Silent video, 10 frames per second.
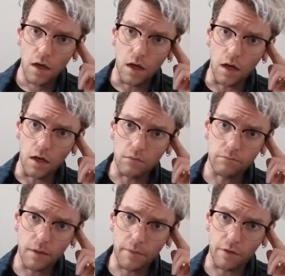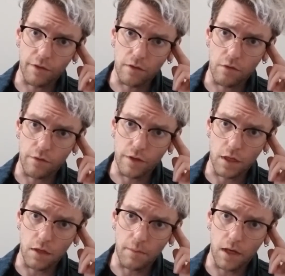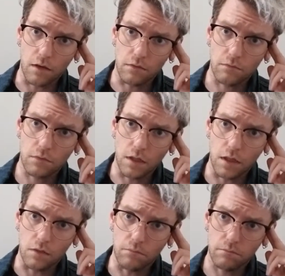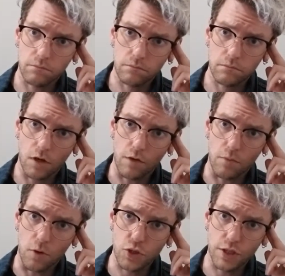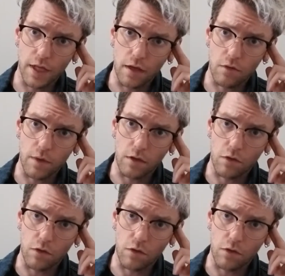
Maybe I'll start thinking about other merchandise we can